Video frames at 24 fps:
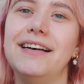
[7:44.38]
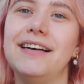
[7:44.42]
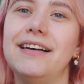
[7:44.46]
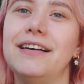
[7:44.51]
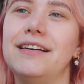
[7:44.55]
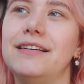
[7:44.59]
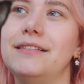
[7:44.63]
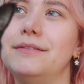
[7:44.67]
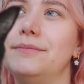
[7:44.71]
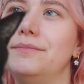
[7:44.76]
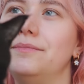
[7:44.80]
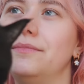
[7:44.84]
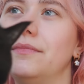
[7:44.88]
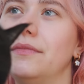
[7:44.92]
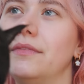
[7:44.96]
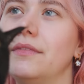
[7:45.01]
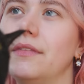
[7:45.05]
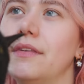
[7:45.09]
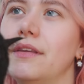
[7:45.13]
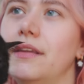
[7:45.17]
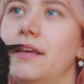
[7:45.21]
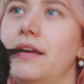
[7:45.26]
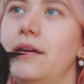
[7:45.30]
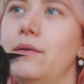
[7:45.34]
um,
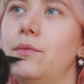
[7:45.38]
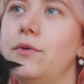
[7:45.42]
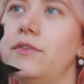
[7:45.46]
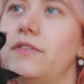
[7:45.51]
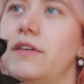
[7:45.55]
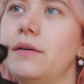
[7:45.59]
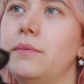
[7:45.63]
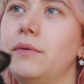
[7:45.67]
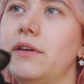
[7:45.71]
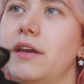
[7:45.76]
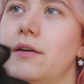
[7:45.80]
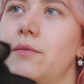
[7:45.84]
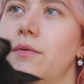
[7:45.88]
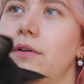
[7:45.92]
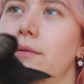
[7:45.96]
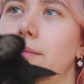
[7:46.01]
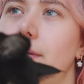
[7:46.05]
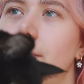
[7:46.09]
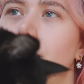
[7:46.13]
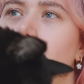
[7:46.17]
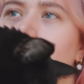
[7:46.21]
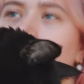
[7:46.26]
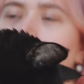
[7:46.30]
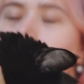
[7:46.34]
I was able to get rid of
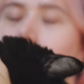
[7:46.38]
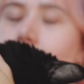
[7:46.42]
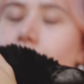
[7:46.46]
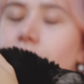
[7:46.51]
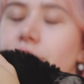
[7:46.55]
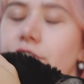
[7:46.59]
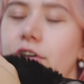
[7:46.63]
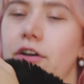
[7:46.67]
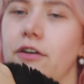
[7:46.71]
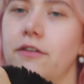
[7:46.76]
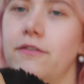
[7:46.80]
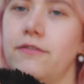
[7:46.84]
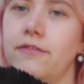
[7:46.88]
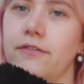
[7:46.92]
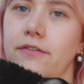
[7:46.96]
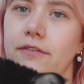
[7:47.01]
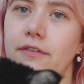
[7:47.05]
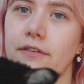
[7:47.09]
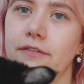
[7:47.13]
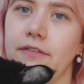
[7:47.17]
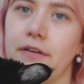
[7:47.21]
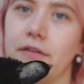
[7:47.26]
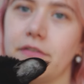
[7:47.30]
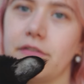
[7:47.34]
my black bookshelf.
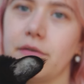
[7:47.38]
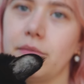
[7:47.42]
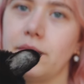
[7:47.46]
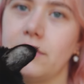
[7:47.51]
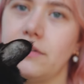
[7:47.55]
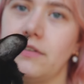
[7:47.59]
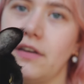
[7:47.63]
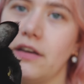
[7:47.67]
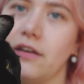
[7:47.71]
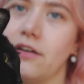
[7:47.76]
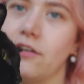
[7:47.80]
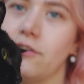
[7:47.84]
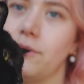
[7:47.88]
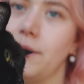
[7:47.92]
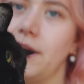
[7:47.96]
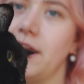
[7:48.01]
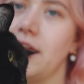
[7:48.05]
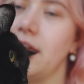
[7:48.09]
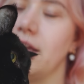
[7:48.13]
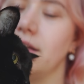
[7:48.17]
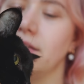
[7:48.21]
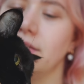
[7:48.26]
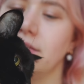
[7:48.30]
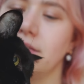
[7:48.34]
Found someone to take it off my
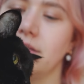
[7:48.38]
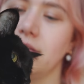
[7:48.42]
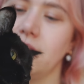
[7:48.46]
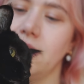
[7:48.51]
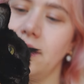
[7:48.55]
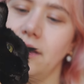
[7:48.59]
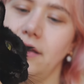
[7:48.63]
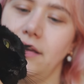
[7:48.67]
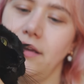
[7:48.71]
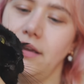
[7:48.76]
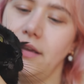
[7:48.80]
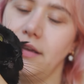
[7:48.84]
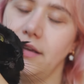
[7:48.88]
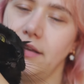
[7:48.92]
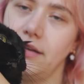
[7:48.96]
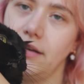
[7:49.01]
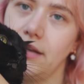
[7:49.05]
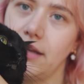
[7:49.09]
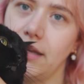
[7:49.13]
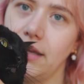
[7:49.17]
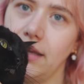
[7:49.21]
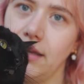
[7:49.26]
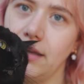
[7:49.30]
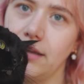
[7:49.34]
hands. Hi,
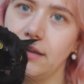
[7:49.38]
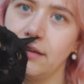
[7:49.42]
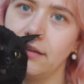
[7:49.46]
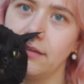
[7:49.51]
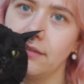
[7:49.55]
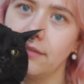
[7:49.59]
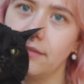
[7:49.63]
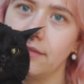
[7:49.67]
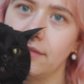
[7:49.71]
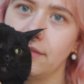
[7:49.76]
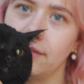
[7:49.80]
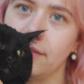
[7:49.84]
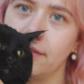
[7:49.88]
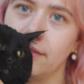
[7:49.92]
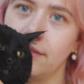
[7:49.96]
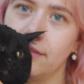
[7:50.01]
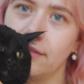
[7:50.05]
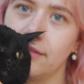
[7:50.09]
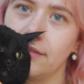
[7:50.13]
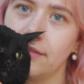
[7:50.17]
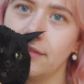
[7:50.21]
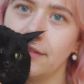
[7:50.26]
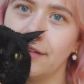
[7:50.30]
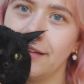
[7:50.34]
honey.
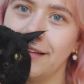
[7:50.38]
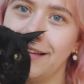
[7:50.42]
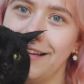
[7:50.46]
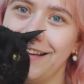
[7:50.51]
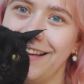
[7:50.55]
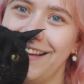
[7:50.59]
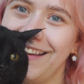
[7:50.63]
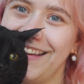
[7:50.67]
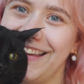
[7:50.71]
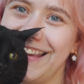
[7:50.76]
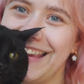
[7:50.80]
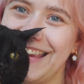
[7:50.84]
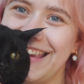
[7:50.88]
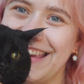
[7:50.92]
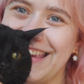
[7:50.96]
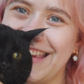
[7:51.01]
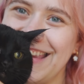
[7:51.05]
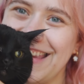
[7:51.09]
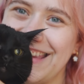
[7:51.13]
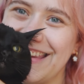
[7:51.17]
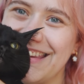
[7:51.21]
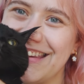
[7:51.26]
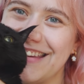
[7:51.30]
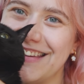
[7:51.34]

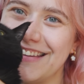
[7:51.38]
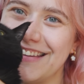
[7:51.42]
Hi.